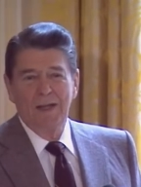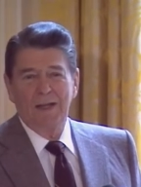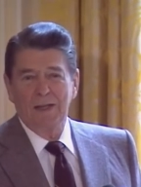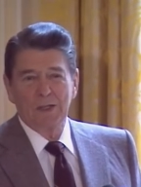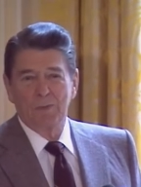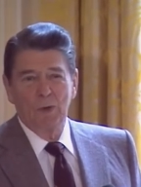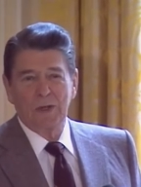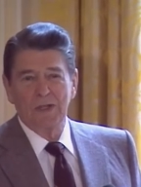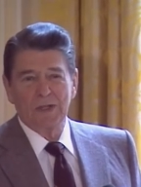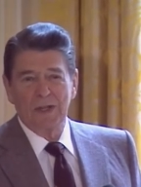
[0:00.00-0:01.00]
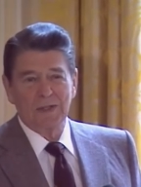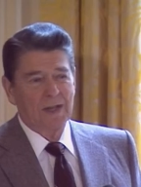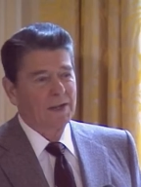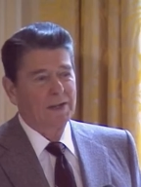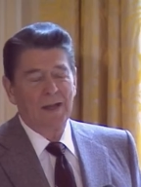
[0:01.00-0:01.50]
And in his book, he says,
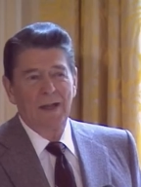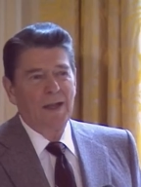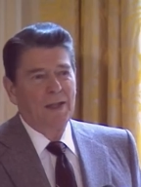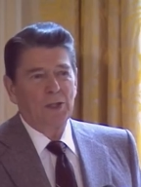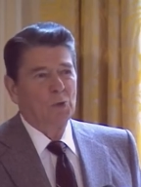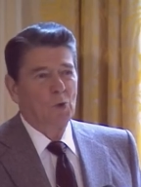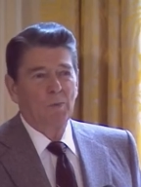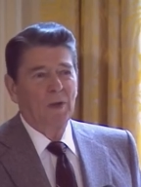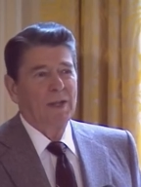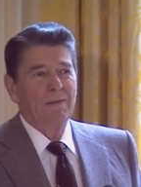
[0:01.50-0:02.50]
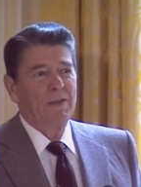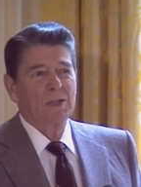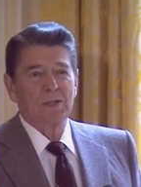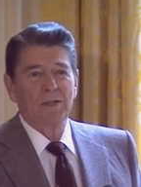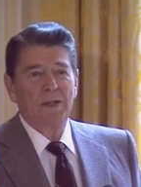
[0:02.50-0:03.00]
and you won't believe
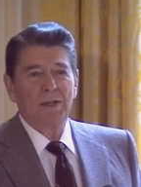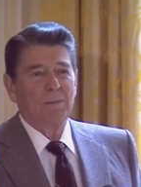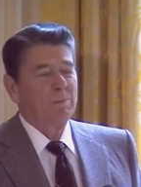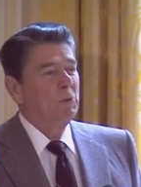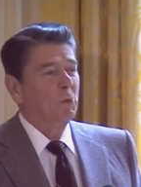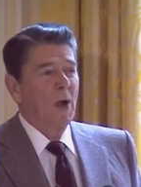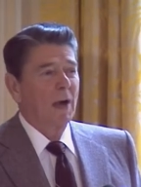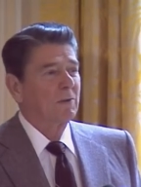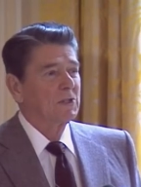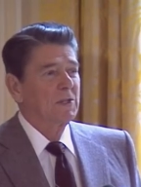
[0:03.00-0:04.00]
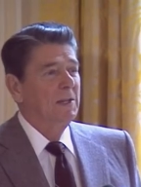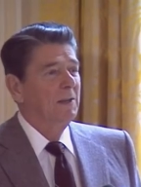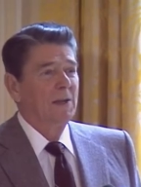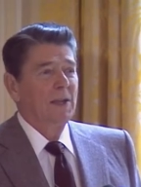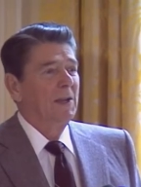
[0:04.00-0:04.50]
this, but bureaucracy
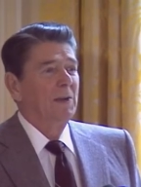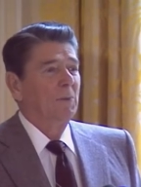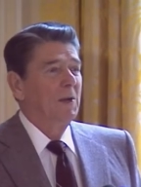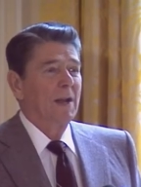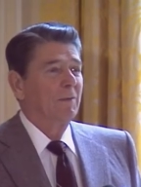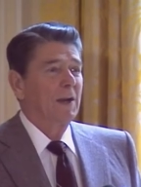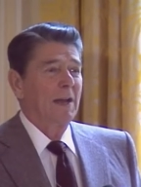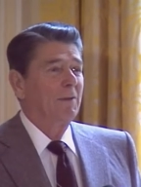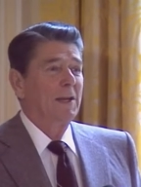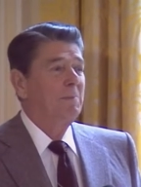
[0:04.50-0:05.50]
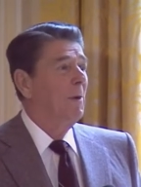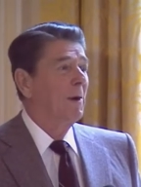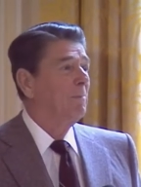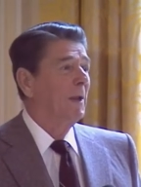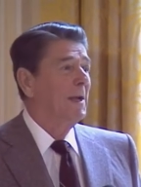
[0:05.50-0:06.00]
would never have any
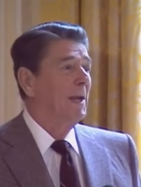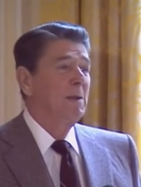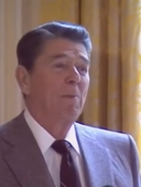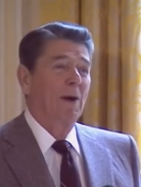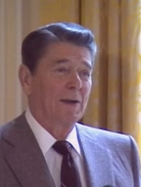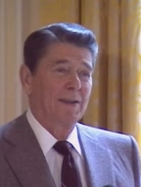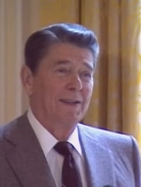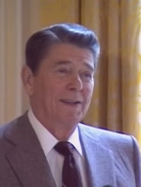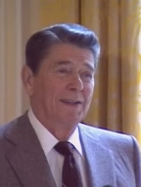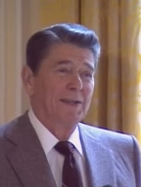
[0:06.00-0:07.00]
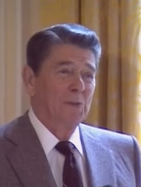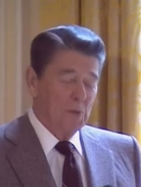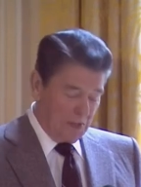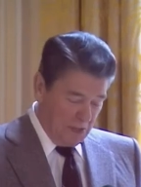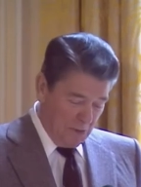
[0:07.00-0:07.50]
part, play any part in
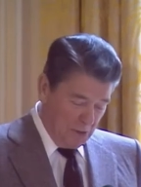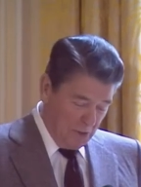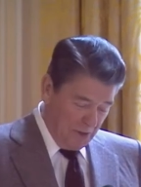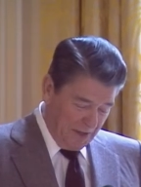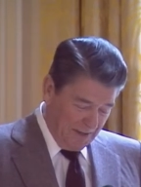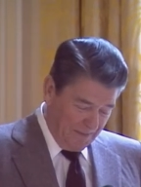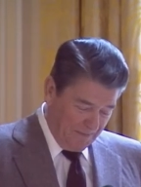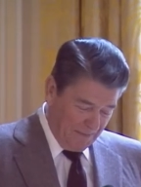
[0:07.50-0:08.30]
what they were doing.